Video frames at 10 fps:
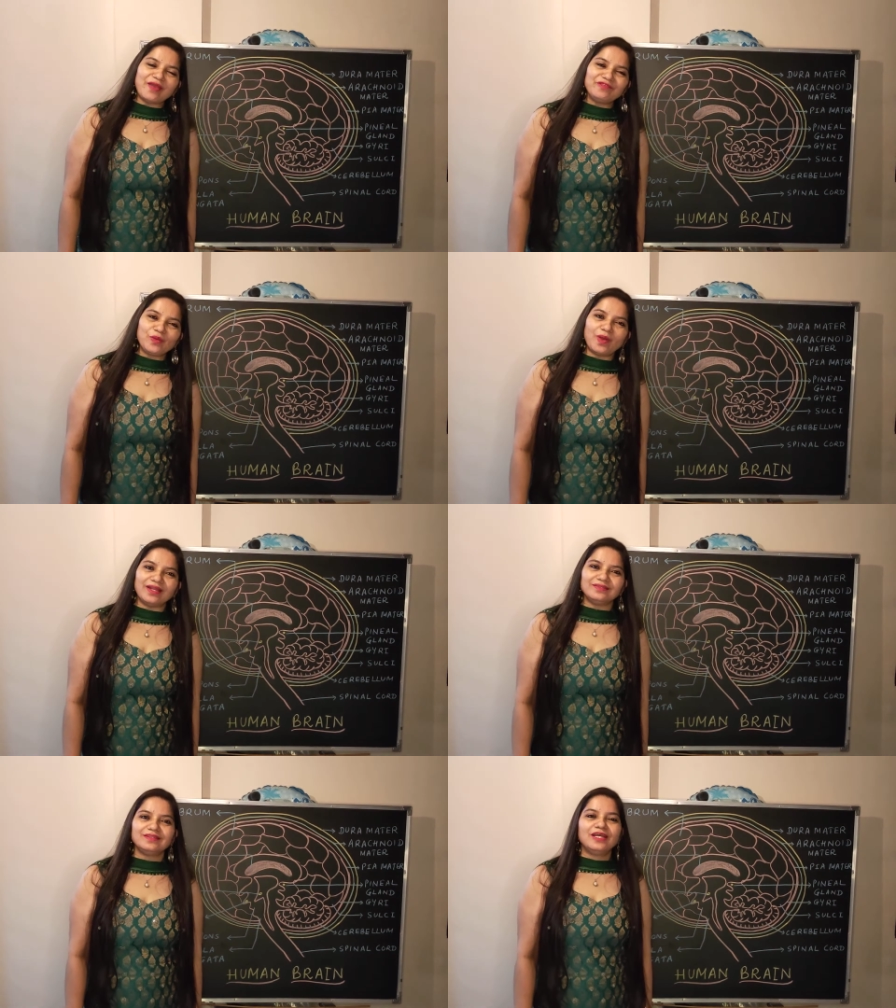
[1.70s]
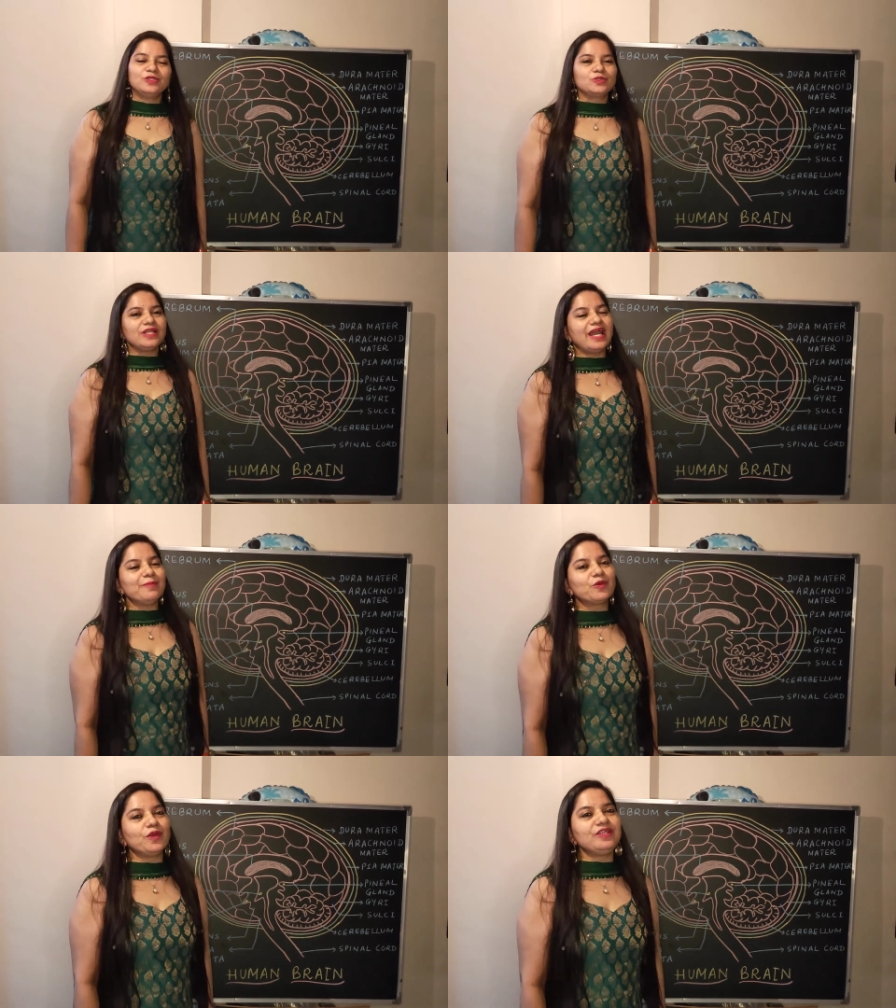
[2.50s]
everyone. Today I
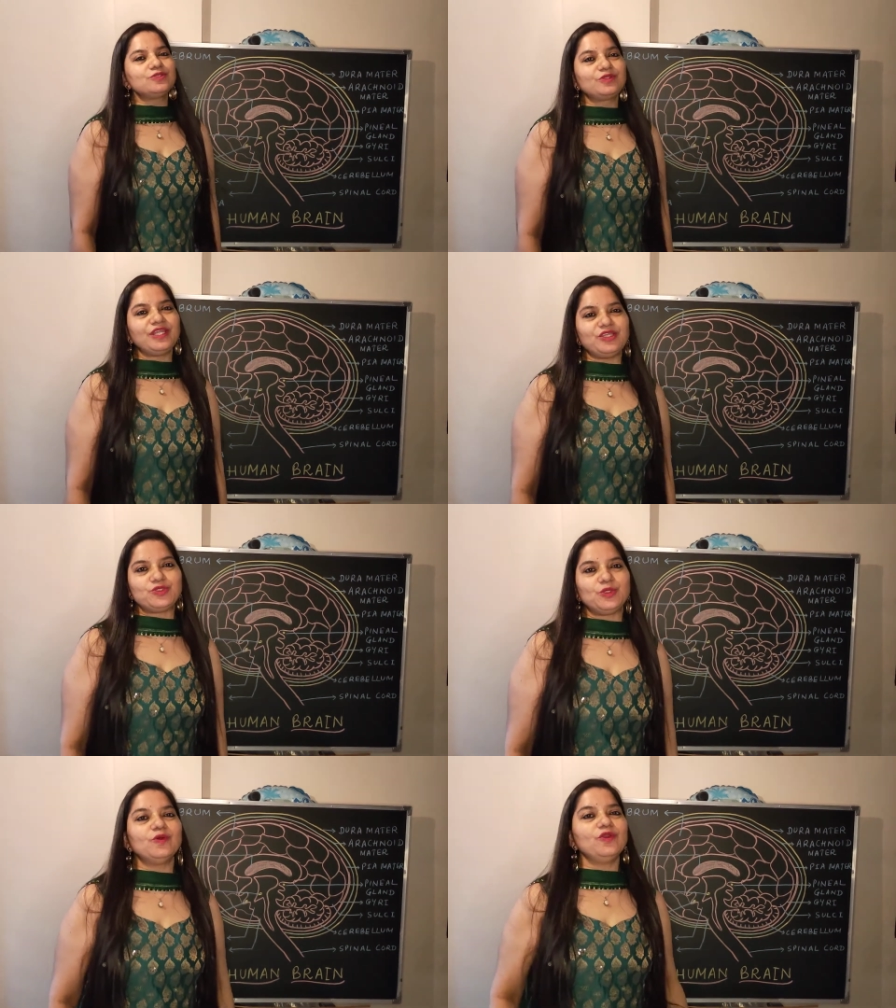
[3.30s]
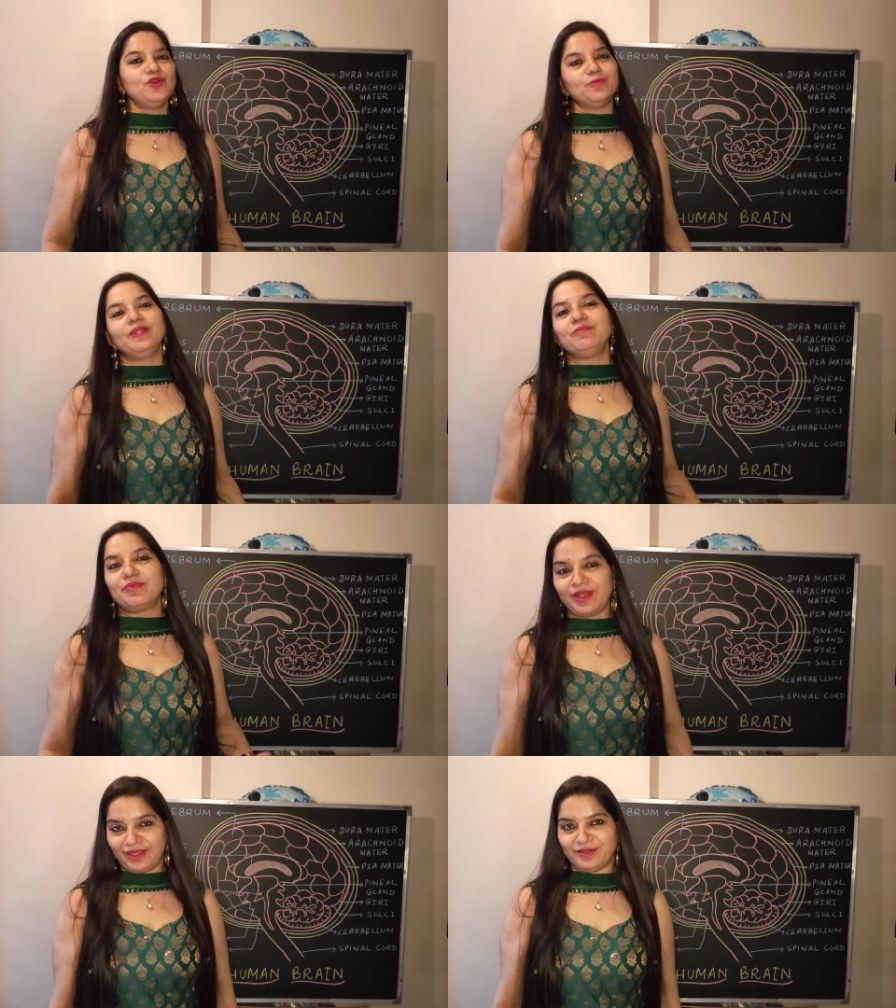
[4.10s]
am going to teach you human
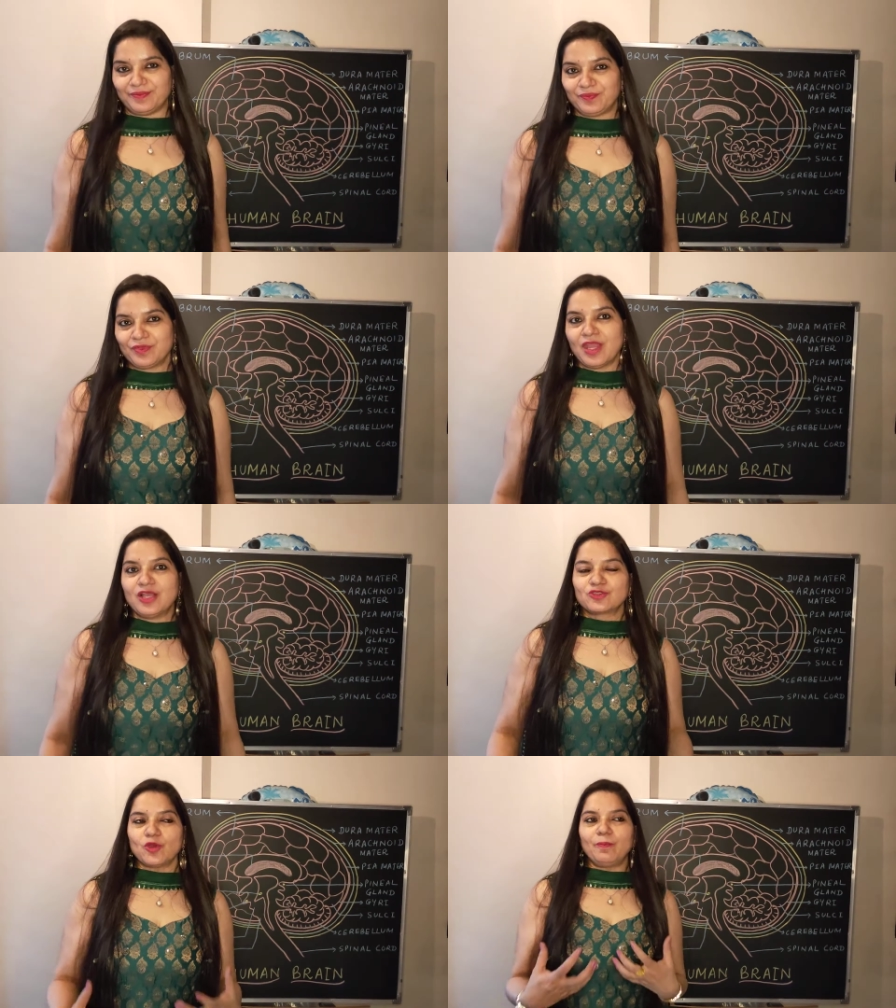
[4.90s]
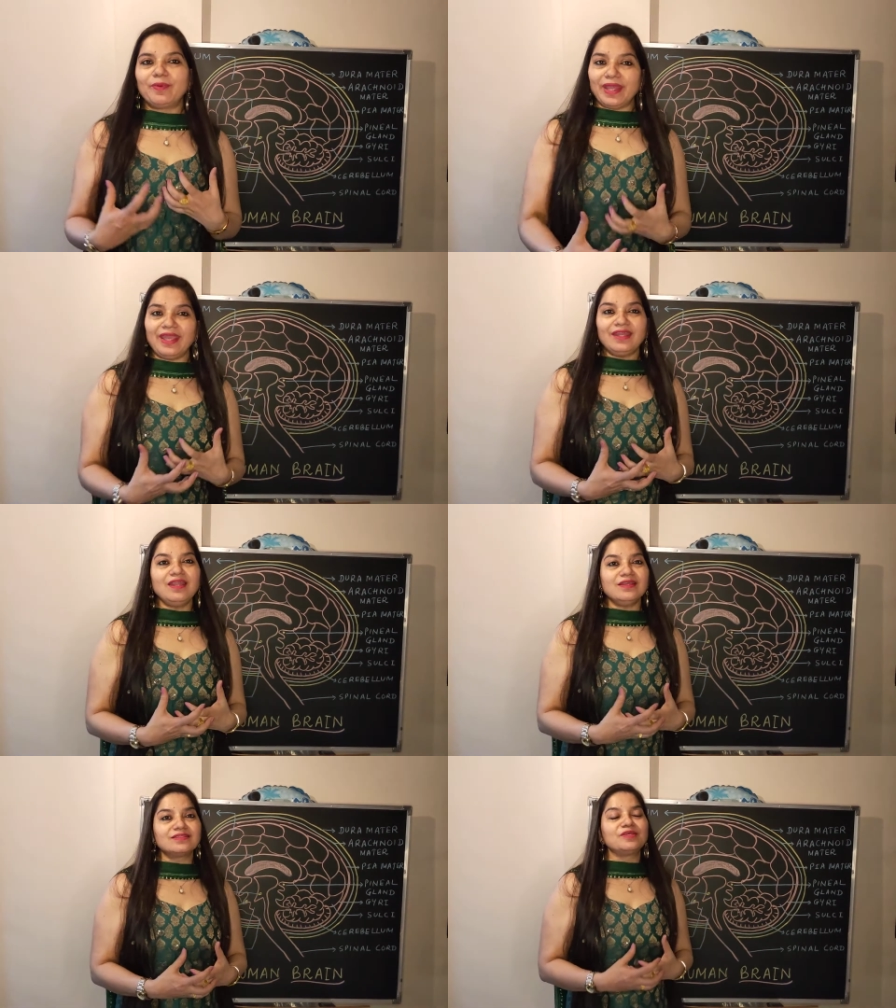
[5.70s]
brain. So brain
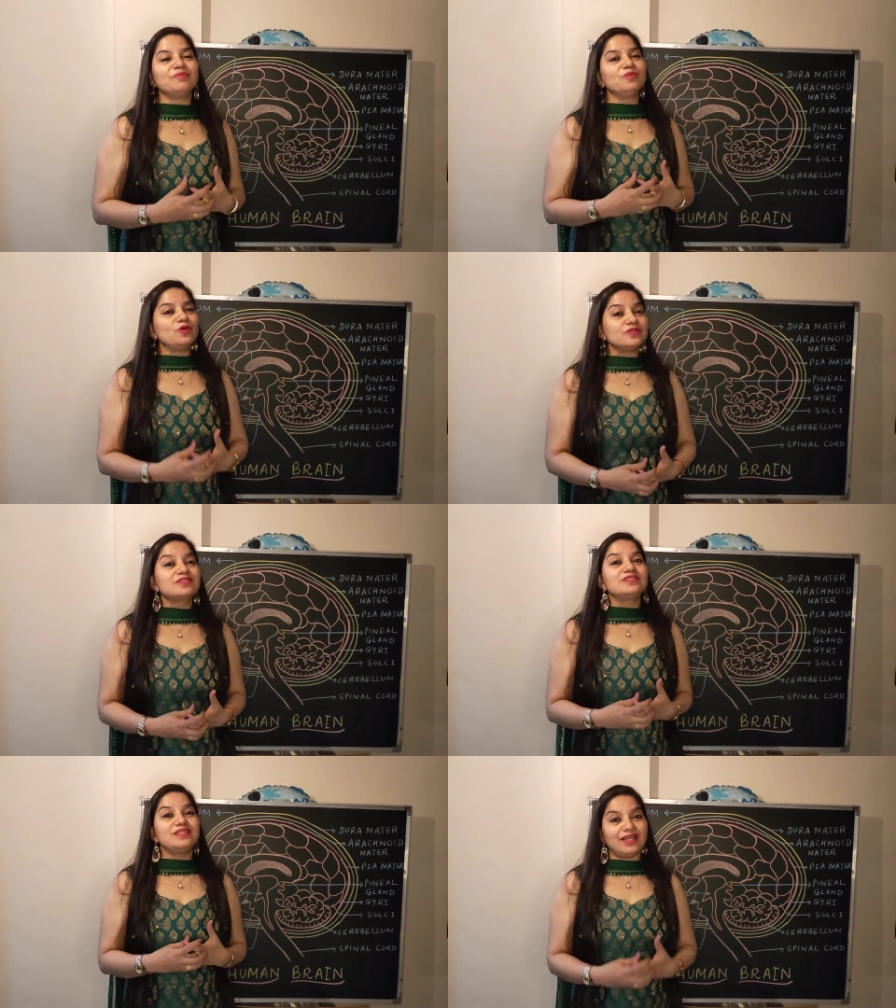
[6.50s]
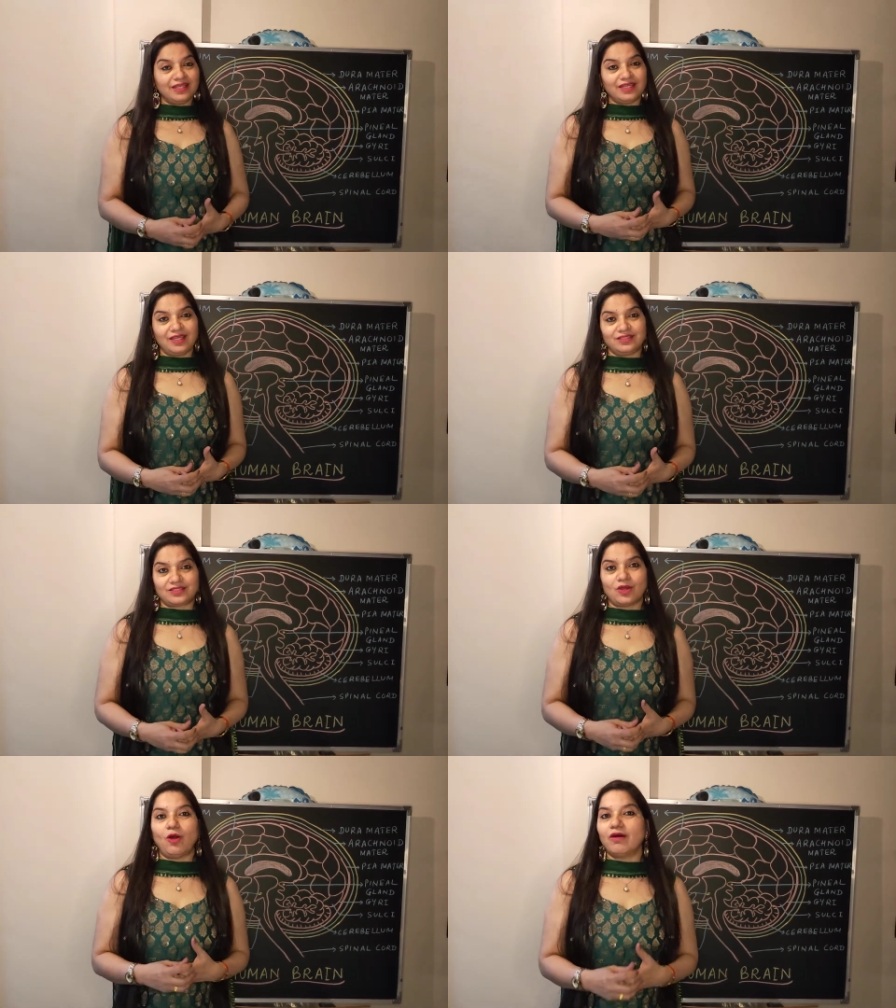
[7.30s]
is the most
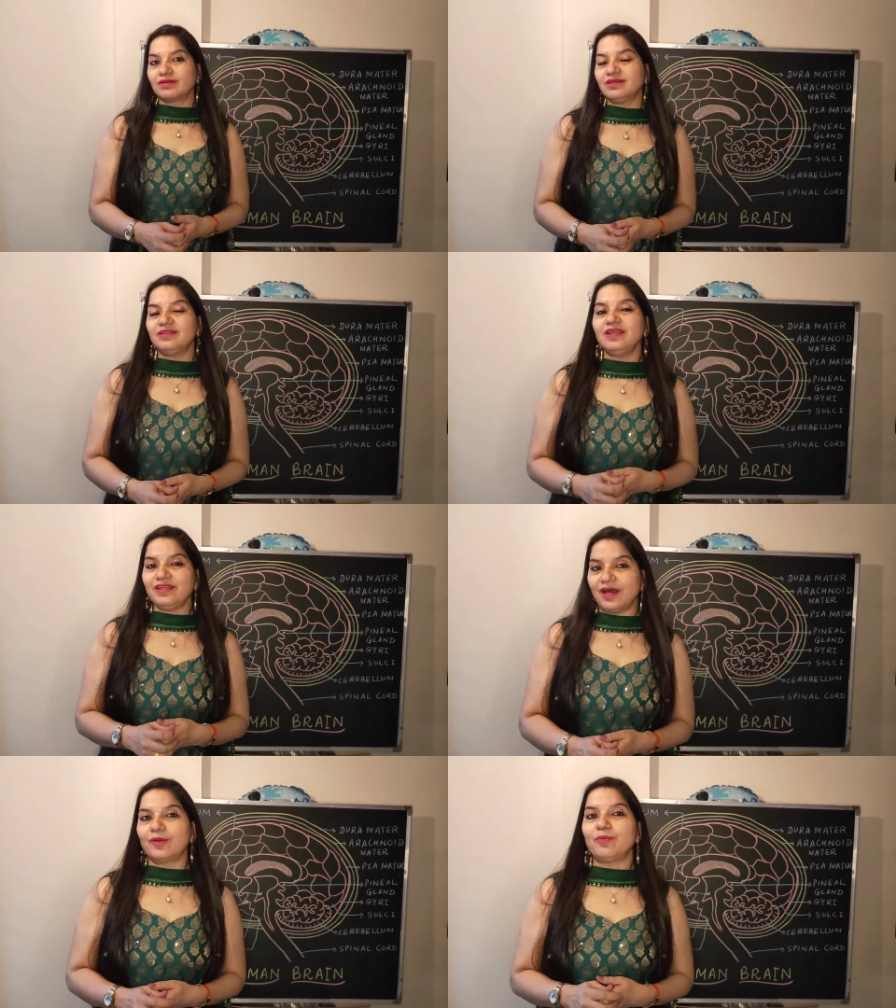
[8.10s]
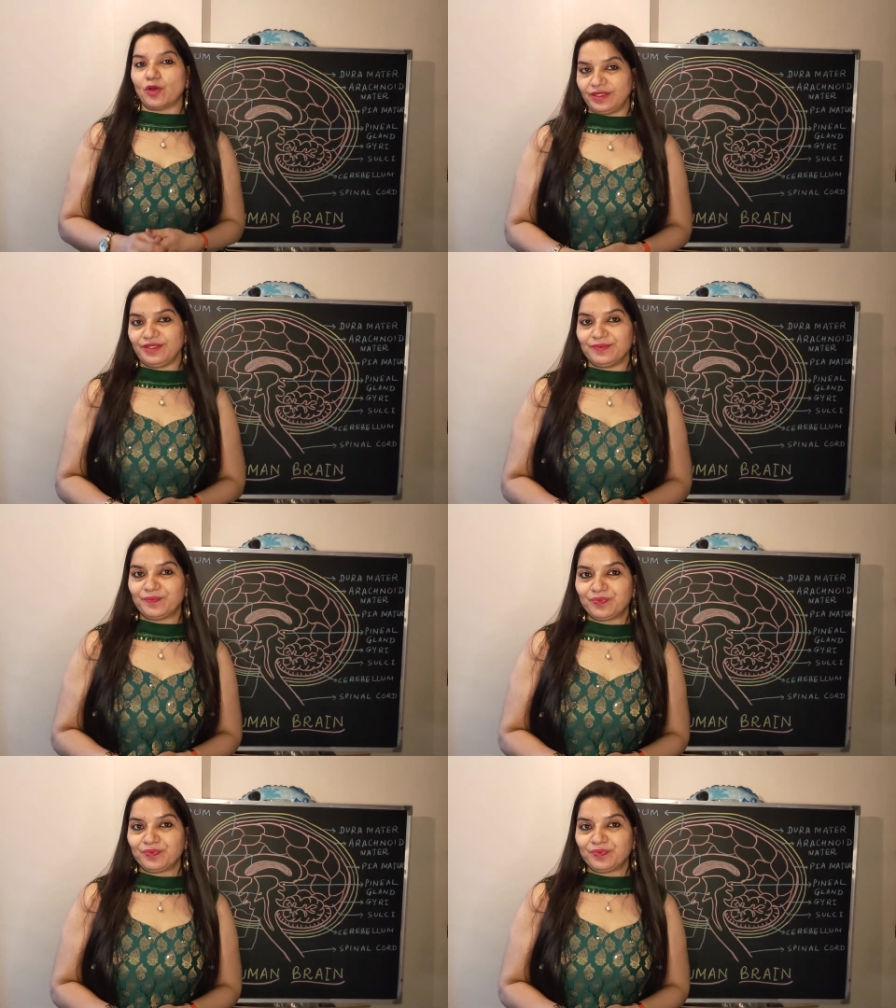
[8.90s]
delicate organ in our body.